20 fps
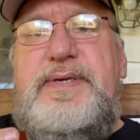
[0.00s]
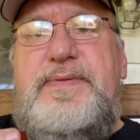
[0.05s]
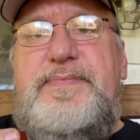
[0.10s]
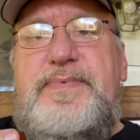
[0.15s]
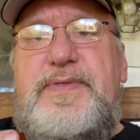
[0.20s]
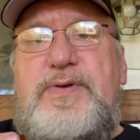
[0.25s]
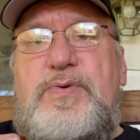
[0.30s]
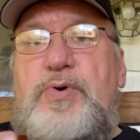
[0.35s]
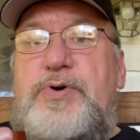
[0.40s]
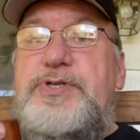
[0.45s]

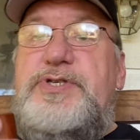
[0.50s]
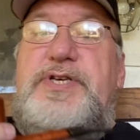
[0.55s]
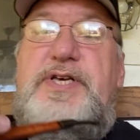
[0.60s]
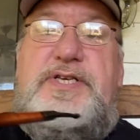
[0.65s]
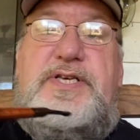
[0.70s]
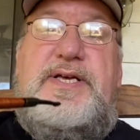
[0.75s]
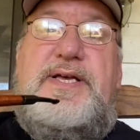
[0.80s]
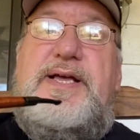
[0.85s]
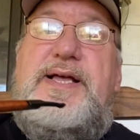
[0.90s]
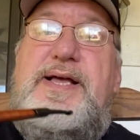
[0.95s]
Of
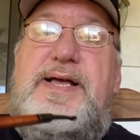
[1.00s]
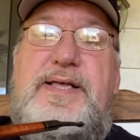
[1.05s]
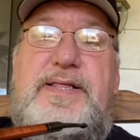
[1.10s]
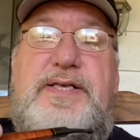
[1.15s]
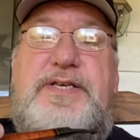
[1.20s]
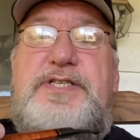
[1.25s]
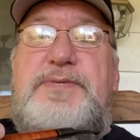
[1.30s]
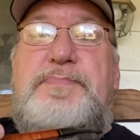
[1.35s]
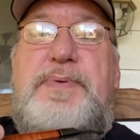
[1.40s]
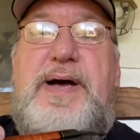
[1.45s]
course,
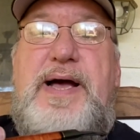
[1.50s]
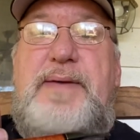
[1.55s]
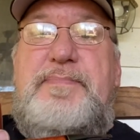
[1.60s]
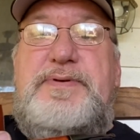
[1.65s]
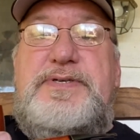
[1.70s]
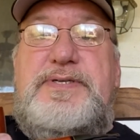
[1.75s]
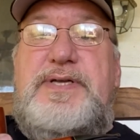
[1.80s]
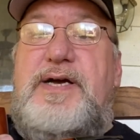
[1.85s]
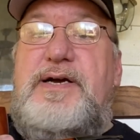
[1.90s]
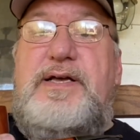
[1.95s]
this pipe
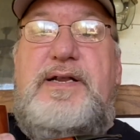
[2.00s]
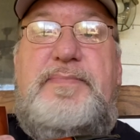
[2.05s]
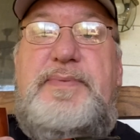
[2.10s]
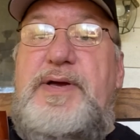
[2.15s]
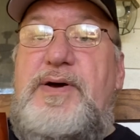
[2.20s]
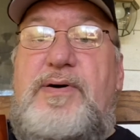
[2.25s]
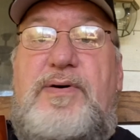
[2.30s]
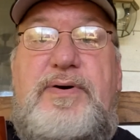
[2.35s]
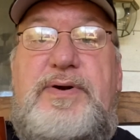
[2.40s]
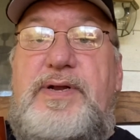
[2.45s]
is not going to be
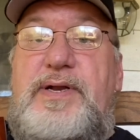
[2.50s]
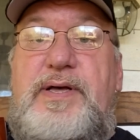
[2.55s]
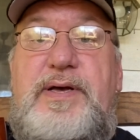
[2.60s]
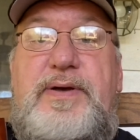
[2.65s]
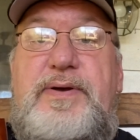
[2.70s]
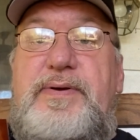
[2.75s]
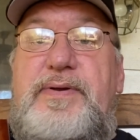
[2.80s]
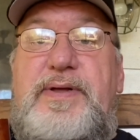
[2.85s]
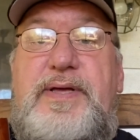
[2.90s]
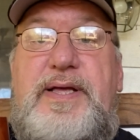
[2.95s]
hard to
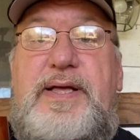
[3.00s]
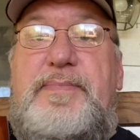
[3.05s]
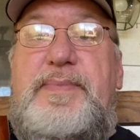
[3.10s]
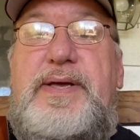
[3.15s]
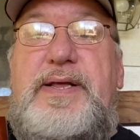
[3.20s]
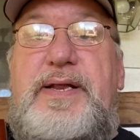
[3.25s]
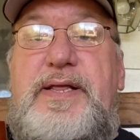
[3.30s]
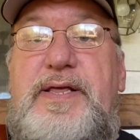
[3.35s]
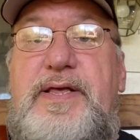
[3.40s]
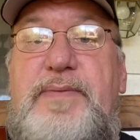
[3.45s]
load. I
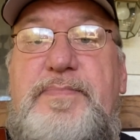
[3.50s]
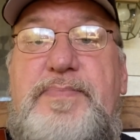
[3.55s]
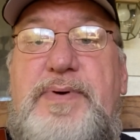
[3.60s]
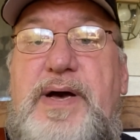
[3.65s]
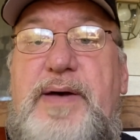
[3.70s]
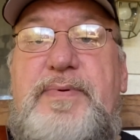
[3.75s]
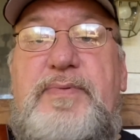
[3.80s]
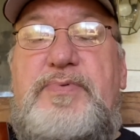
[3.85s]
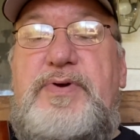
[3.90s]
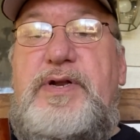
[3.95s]
mean, you
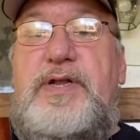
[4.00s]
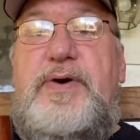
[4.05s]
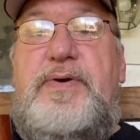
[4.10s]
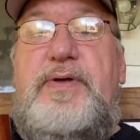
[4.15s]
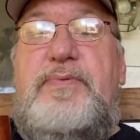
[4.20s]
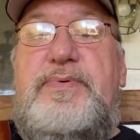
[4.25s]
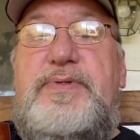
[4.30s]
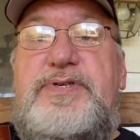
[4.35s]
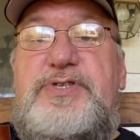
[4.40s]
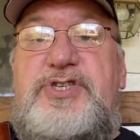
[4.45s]
probably would load
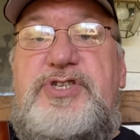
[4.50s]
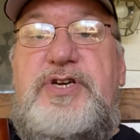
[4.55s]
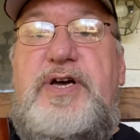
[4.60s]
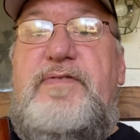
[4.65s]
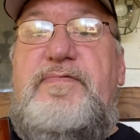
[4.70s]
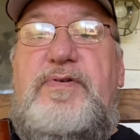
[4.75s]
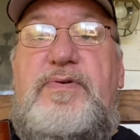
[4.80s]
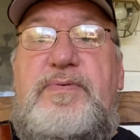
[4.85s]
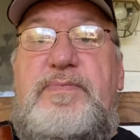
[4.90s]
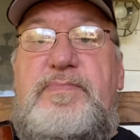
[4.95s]
it with a
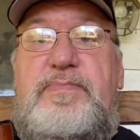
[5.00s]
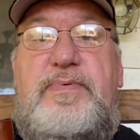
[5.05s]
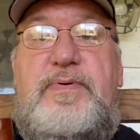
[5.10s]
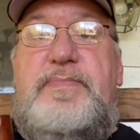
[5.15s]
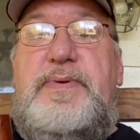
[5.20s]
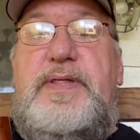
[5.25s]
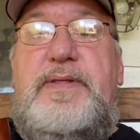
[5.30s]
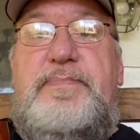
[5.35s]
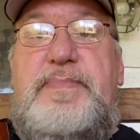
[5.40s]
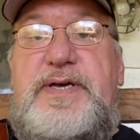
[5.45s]
shovel, would
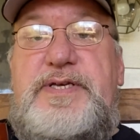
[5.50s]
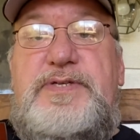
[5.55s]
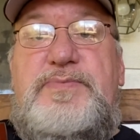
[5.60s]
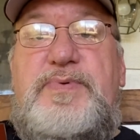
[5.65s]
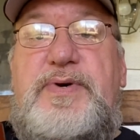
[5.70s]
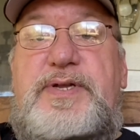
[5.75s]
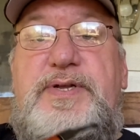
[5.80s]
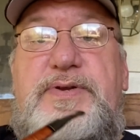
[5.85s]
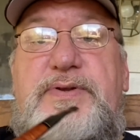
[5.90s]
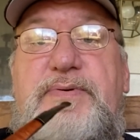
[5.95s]
be the best
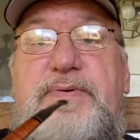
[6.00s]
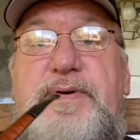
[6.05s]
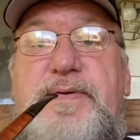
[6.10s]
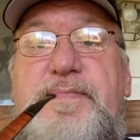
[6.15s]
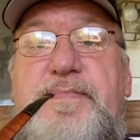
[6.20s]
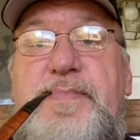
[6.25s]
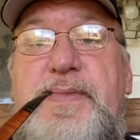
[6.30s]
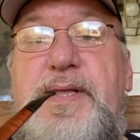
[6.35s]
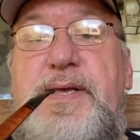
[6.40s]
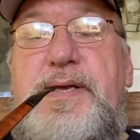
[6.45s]
way to do it.
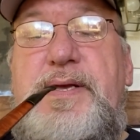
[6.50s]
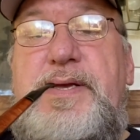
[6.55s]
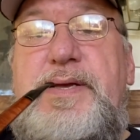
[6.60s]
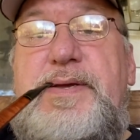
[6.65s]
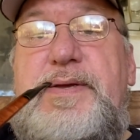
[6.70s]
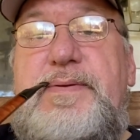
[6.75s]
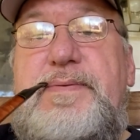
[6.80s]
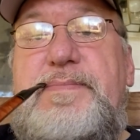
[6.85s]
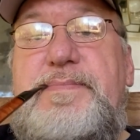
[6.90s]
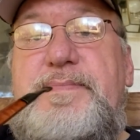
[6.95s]

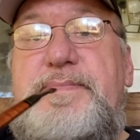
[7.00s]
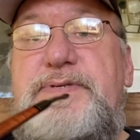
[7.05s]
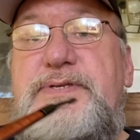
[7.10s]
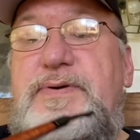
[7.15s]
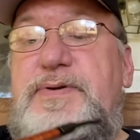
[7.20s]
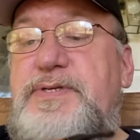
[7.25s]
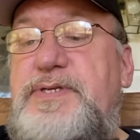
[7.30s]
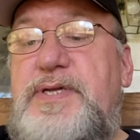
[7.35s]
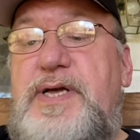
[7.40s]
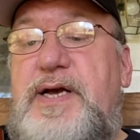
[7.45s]
So
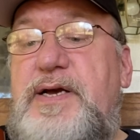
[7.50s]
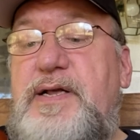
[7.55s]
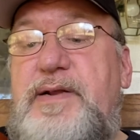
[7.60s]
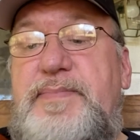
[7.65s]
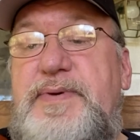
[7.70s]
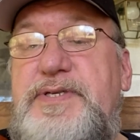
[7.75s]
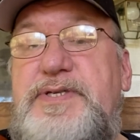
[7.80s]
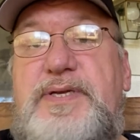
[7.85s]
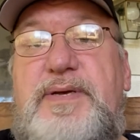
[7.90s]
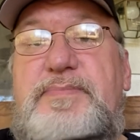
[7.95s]
it's not going to
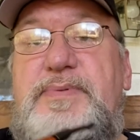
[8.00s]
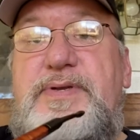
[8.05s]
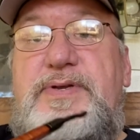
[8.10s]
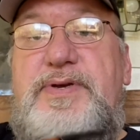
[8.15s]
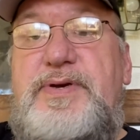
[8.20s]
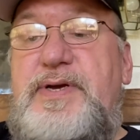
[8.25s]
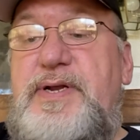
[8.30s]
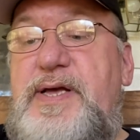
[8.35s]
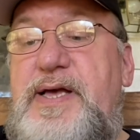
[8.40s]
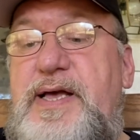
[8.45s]
be something
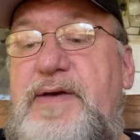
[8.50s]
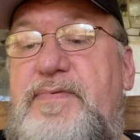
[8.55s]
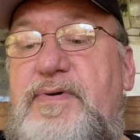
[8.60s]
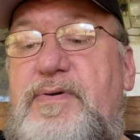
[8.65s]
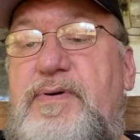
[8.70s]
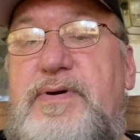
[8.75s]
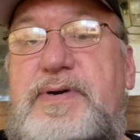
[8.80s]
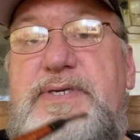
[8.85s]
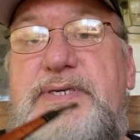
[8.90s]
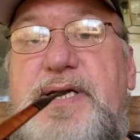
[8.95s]
you're going to have a
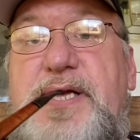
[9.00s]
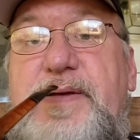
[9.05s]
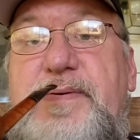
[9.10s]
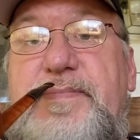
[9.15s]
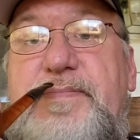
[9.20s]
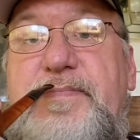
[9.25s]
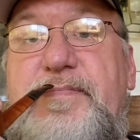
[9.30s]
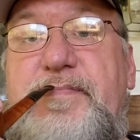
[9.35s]
hard time